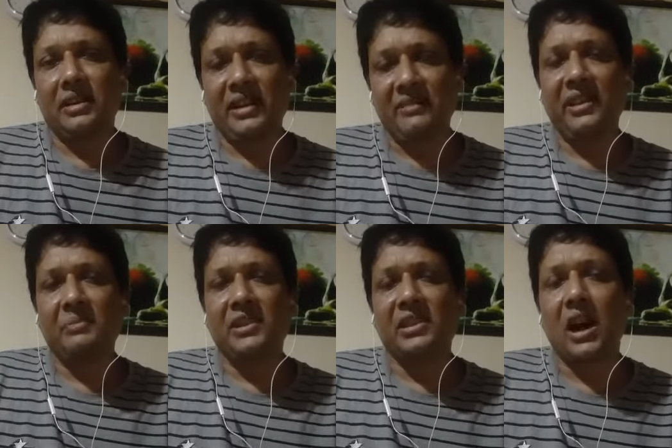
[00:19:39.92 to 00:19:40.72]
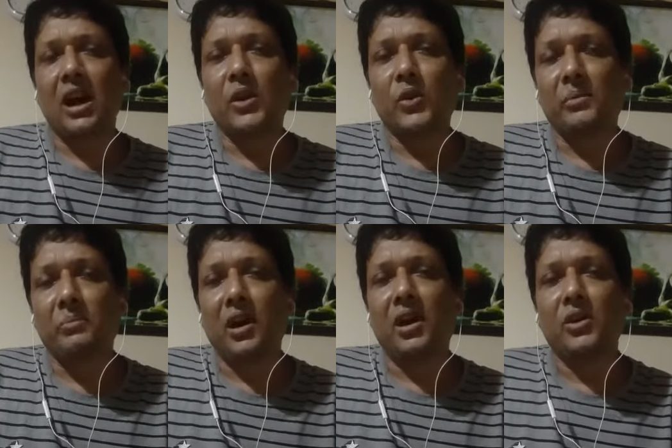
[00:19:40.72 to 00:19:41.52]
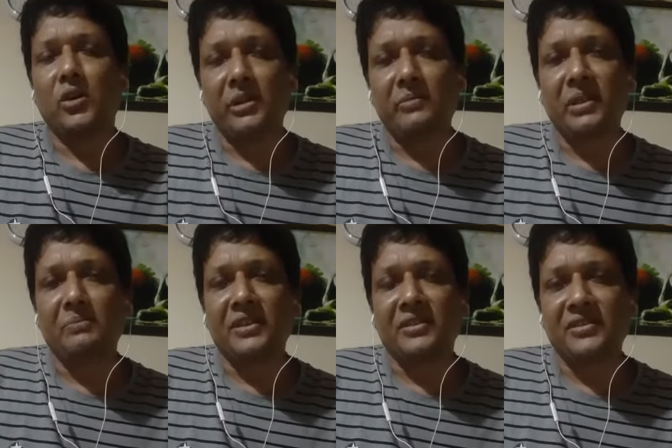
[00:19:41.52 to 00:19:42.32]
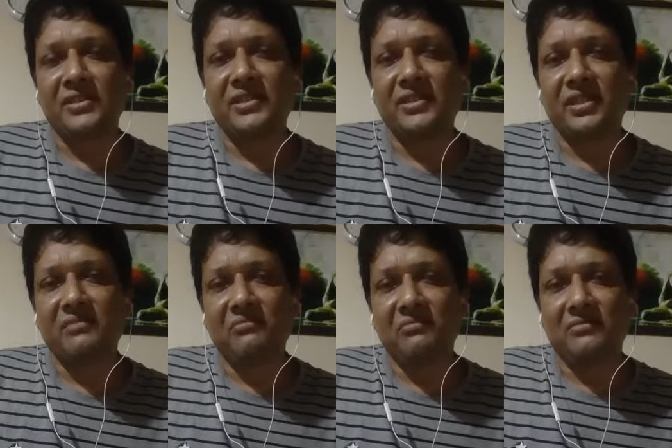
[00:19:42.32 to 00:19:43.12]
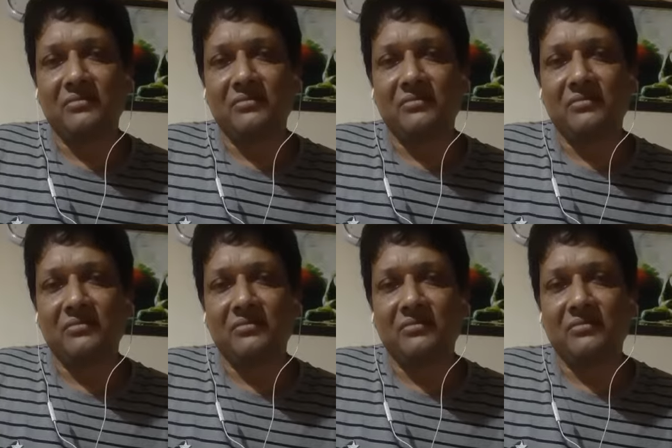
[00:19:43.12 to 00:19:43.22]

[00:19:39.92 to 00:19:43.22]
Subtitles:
developing the hardware part or developing the system,